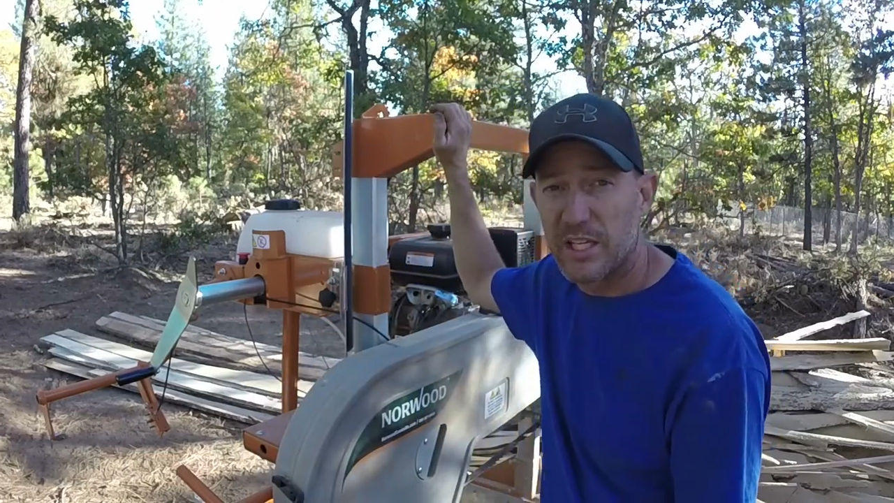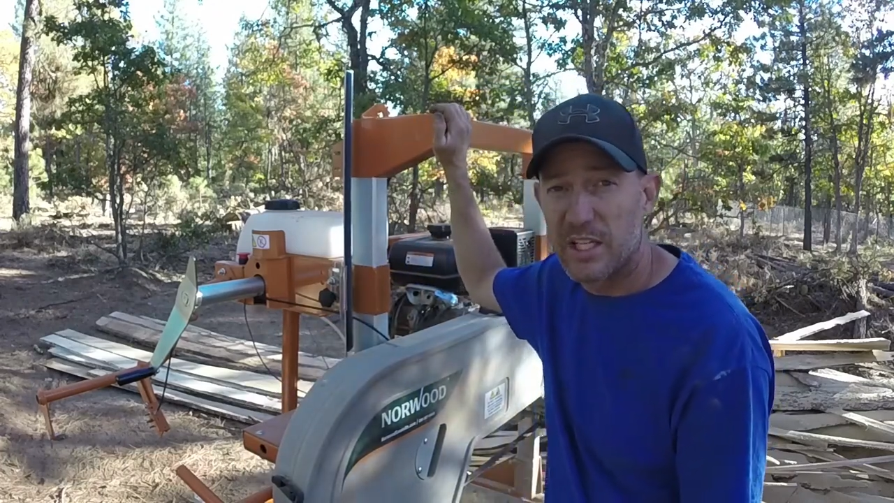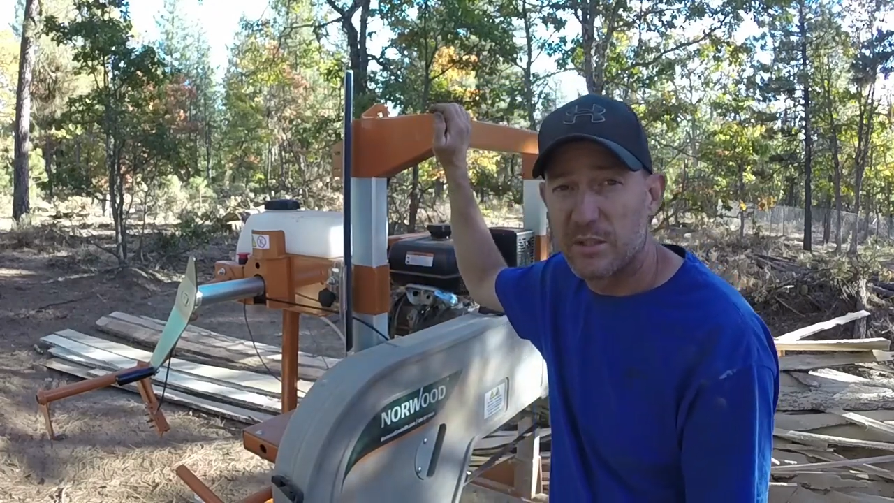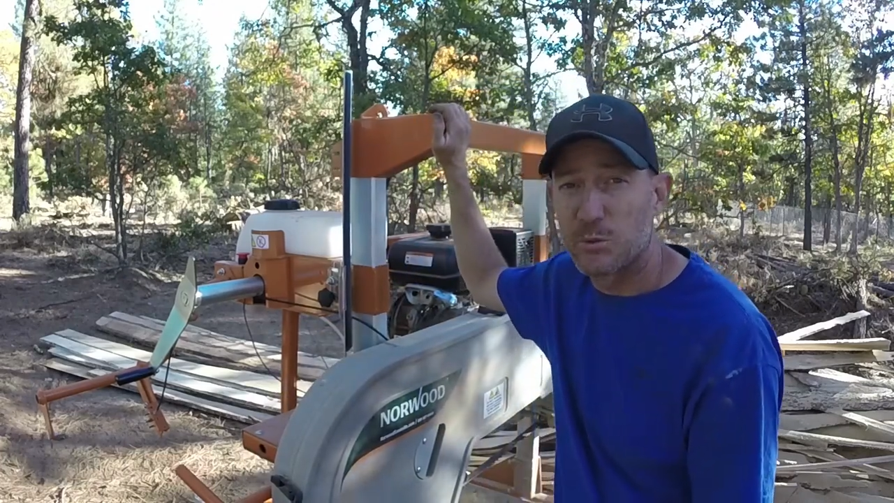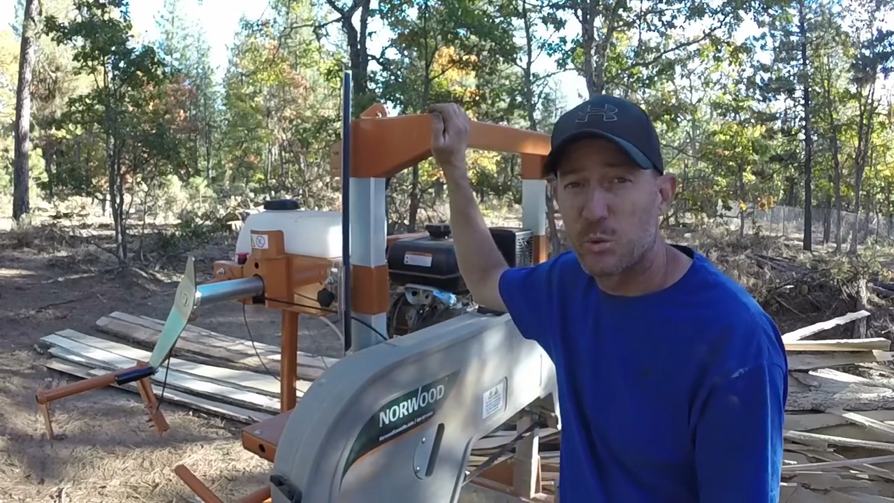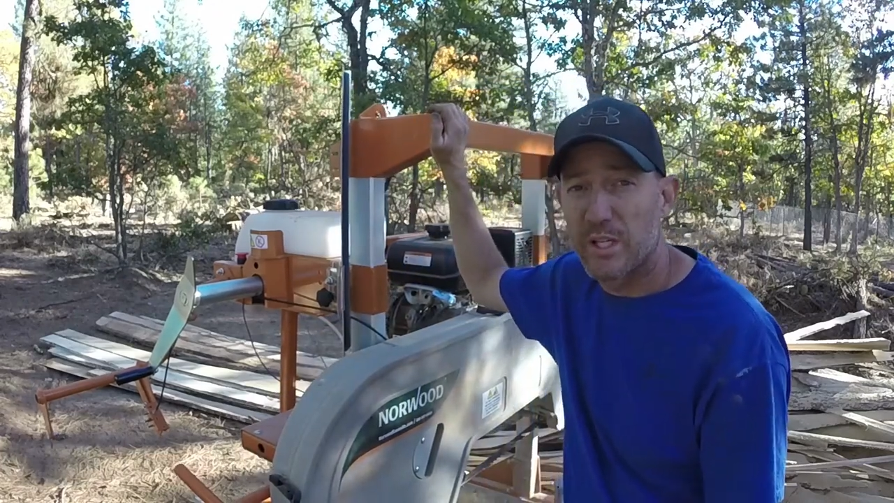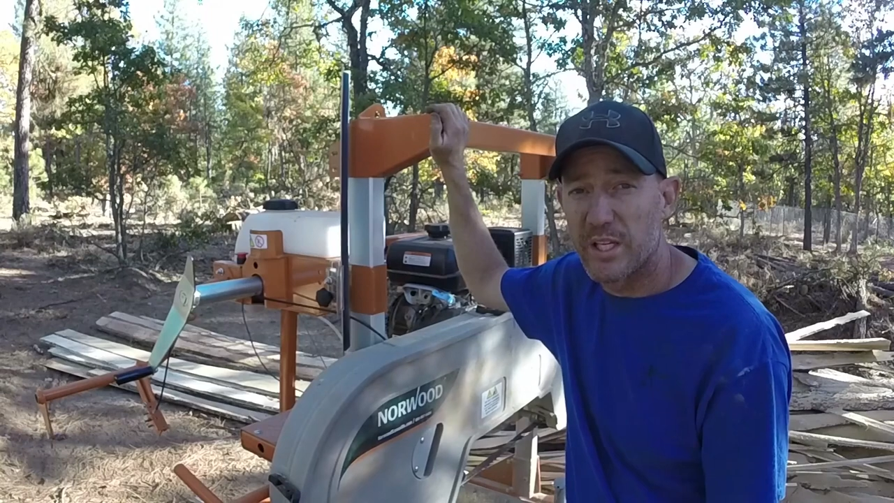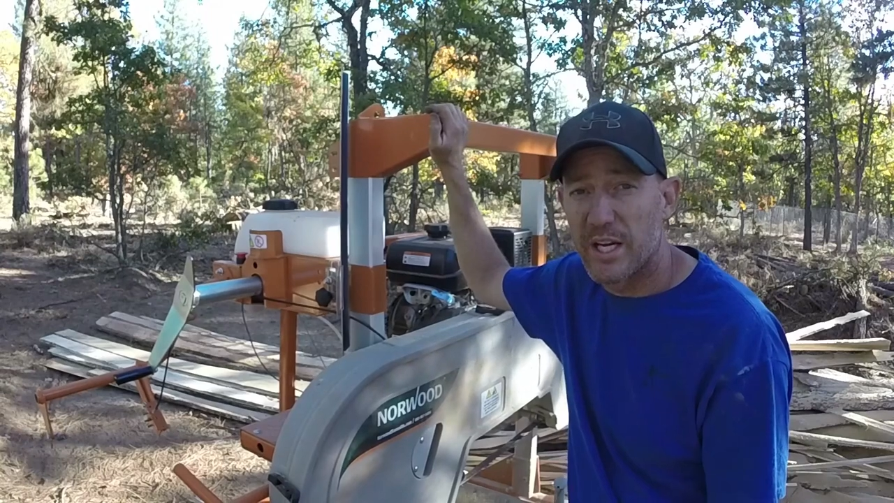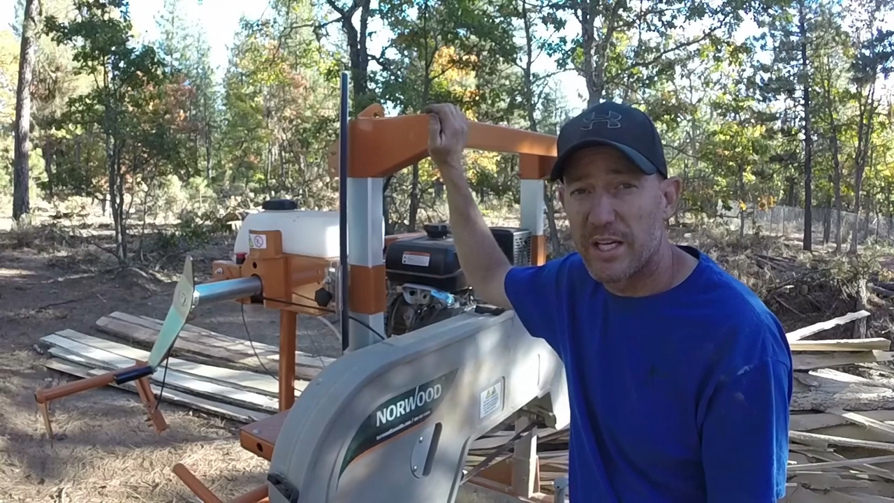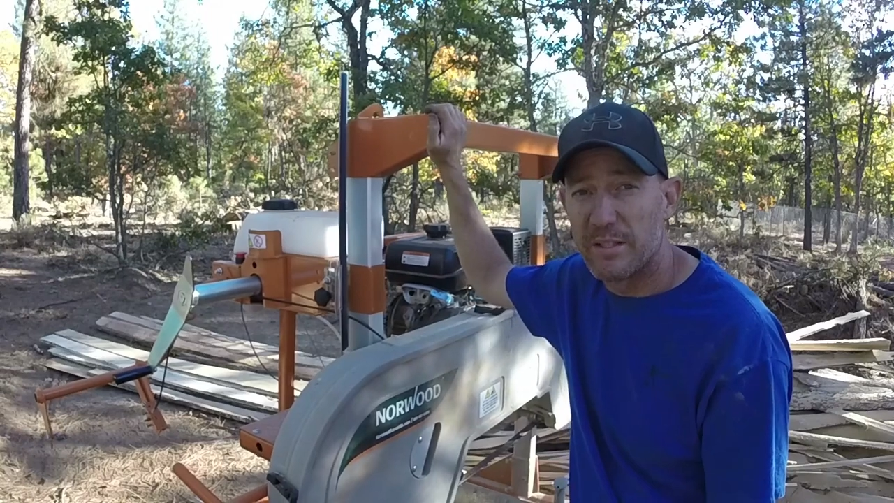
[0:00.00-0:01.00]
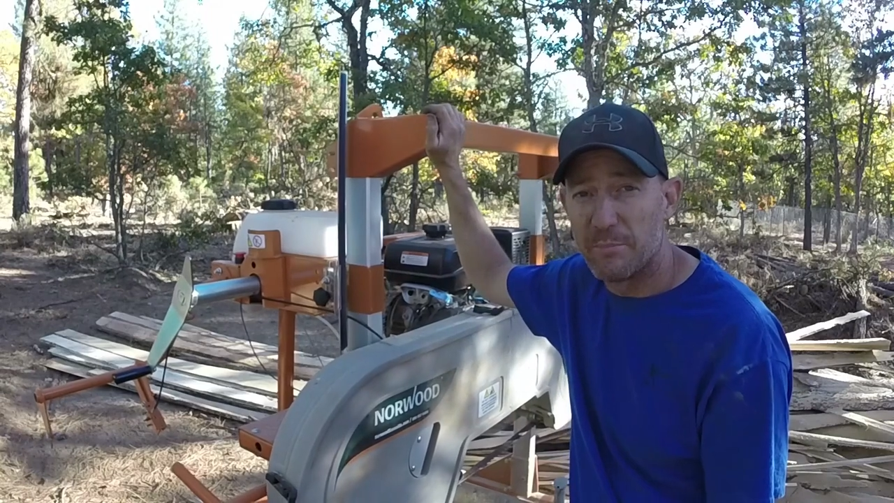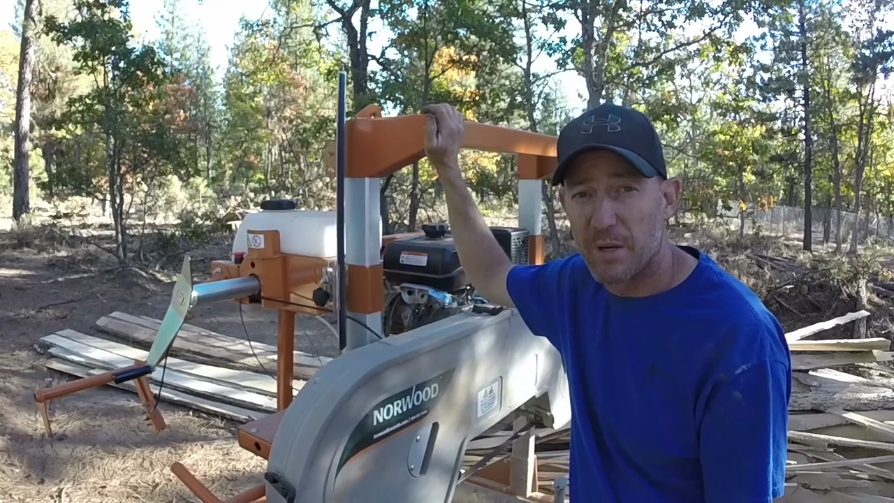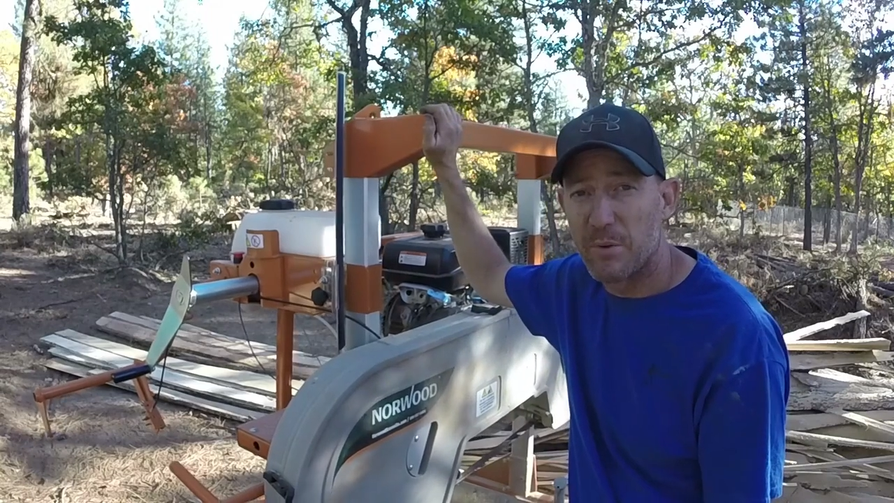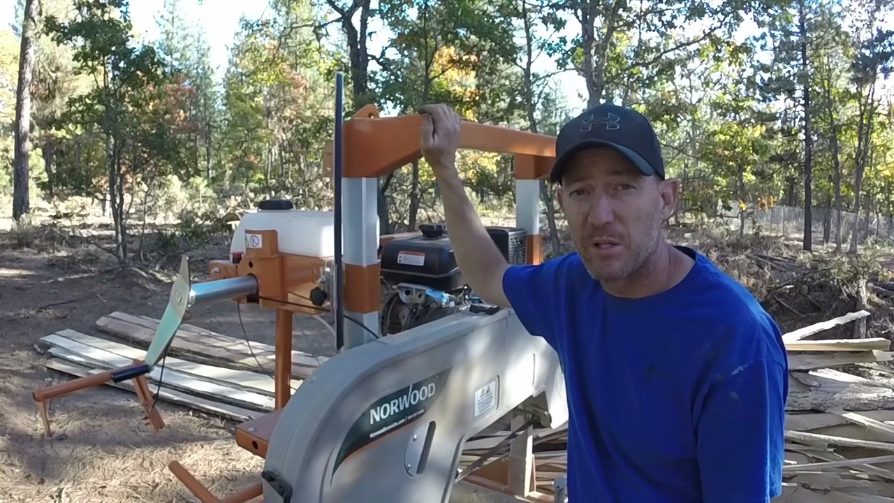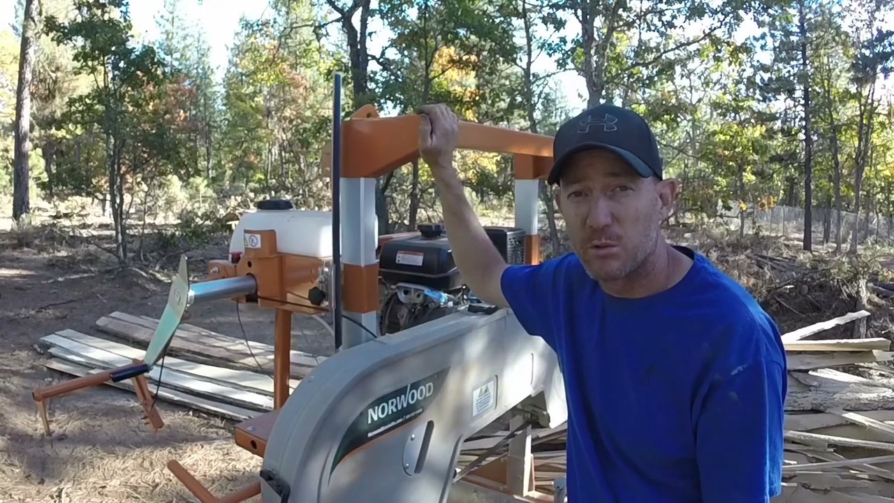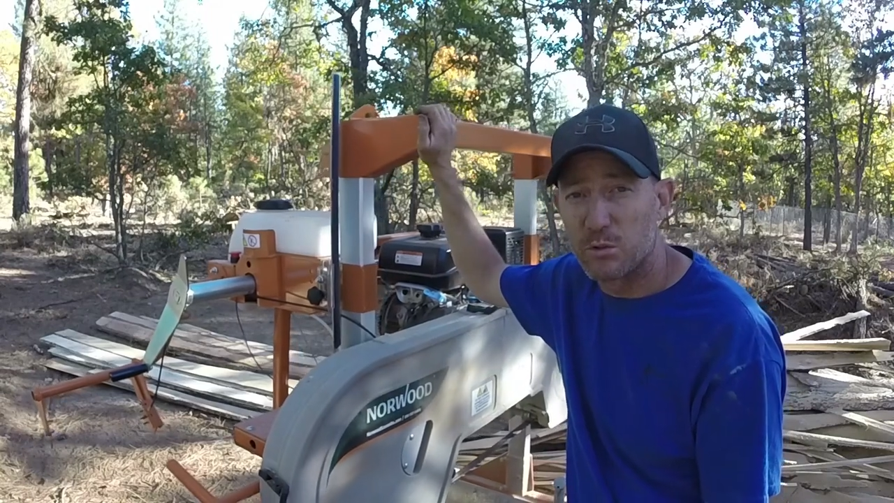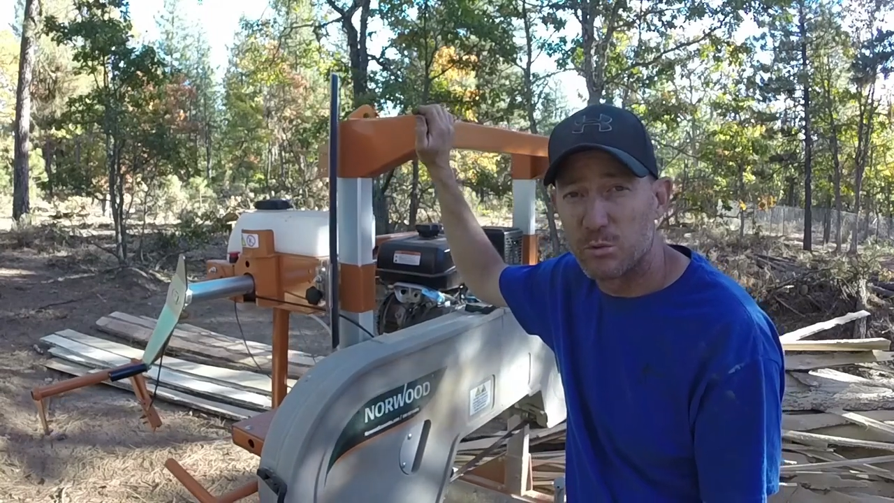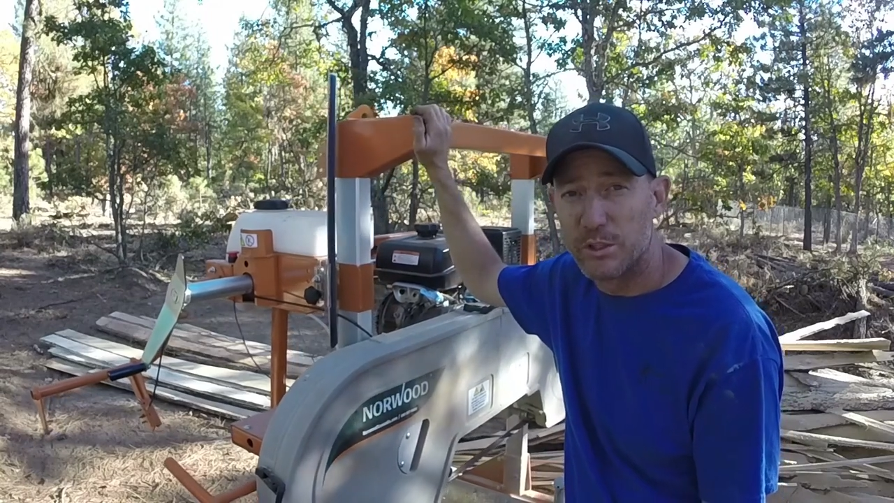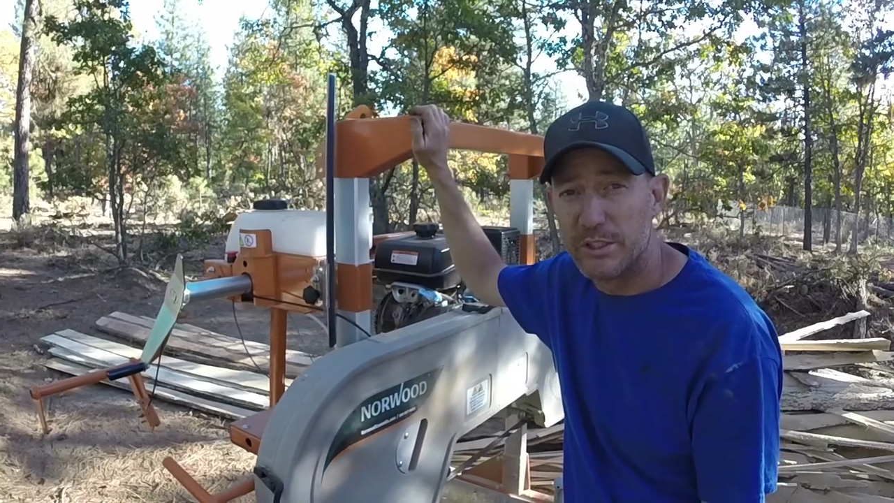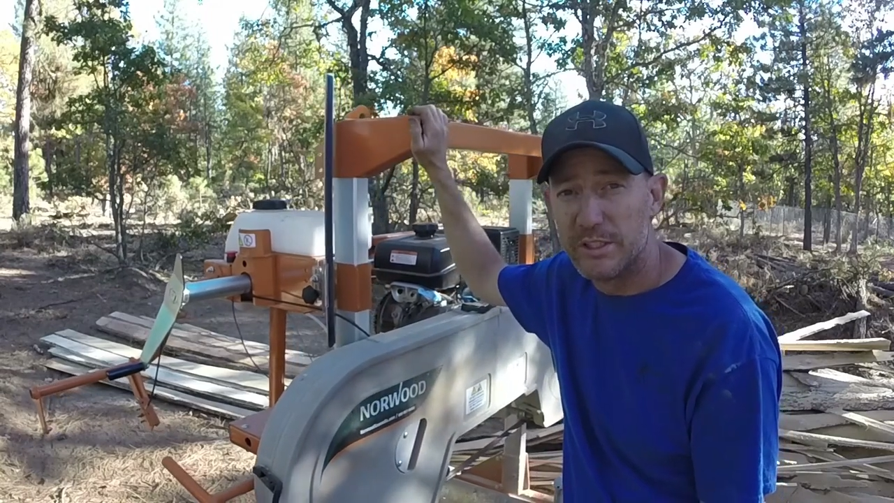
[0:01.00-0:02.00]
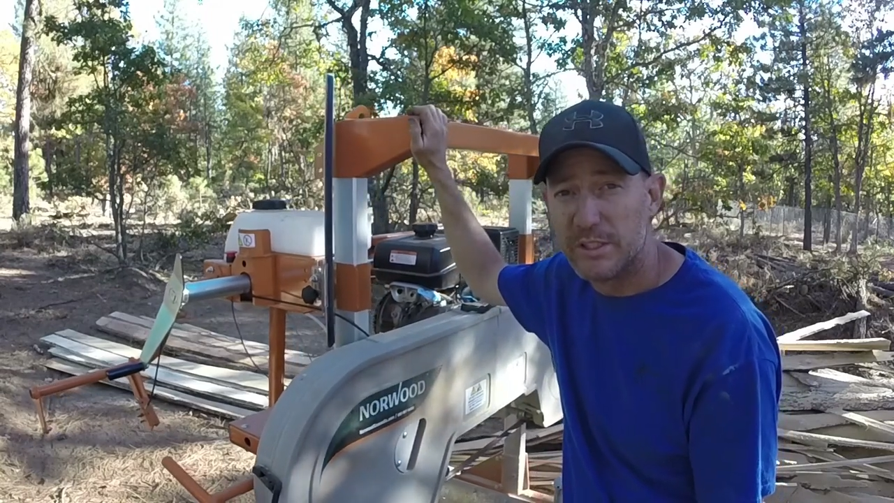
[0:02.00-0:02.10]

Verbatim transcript: the LM29 made by Norwood.